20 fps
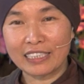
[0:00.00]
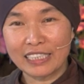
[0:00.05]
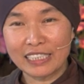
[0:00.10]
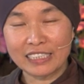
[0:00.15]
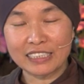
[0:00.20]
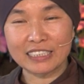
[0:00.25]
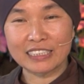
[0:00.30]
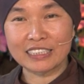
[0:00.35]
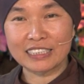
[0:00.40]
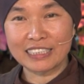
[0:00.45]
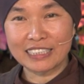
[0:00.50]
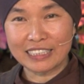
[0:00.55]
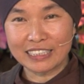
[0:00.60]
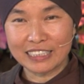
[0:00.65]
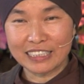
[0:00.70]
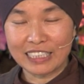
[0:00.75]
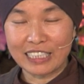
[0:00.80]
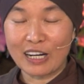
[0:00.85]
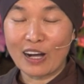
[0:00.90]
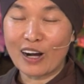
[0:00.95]

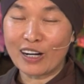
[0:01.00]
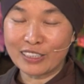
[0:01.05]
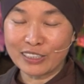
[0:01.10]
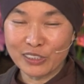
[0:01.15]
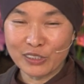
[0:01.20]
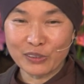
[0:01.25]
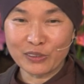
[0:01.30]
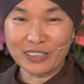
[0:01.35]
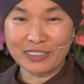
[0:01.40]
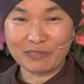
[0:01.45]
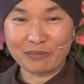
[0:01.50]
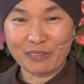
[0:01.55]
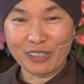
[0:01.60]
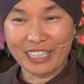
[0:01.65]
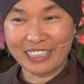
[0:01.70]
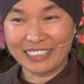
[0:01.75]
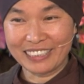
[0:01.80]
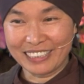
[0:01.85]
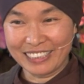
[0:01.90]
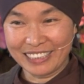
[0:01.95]
it's an ongoing
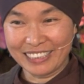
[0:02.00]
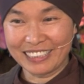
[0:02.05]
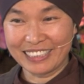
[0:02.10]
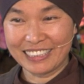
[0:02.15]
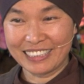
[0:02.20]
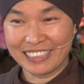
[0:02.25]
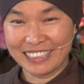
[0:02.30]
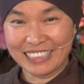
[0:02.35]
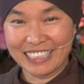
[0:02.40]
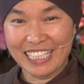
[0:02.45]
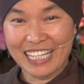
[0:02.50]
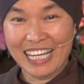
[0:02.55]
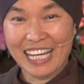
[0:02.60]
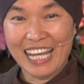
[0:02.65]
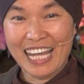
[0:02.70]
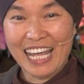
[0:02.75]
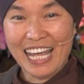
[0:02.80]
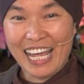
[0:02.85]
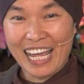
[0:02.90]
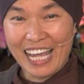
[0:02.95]
process.
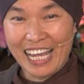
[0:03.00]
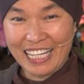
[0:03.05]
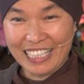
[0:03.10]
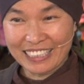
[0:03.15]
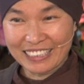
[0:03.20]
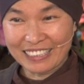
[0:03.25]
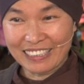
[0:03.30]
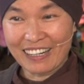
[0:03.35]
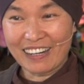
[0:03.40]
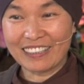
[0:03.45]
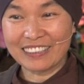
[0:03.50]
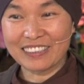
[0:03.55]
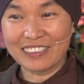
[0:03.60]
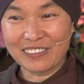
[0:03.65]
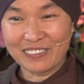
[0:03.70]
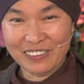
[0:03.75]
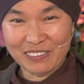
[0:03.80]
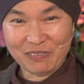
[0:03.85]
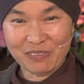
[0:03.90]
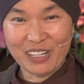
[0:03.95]
It's
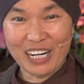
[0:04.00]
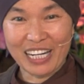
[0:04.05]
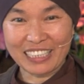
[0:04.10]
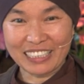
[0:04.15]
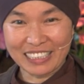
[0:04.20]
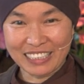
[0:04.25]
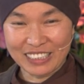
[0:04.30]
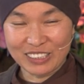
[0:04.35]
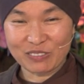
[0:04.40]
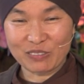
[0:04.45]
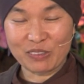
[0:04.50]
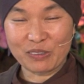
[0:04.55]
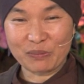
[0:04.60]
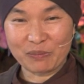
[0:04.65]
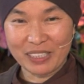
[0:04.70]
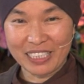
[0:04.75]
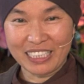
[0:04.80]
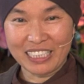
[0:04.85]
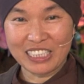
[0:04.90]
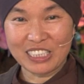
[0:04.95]
ongoing practice for
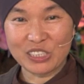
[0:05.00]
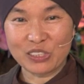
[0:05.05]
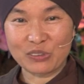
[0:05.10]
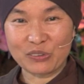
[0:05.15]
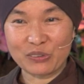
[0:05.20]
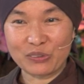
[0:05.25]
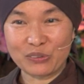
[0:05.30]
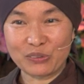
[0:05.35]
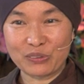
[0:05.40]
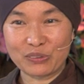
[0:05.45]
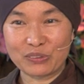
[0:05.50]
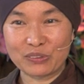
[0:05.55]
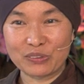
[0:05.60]
me to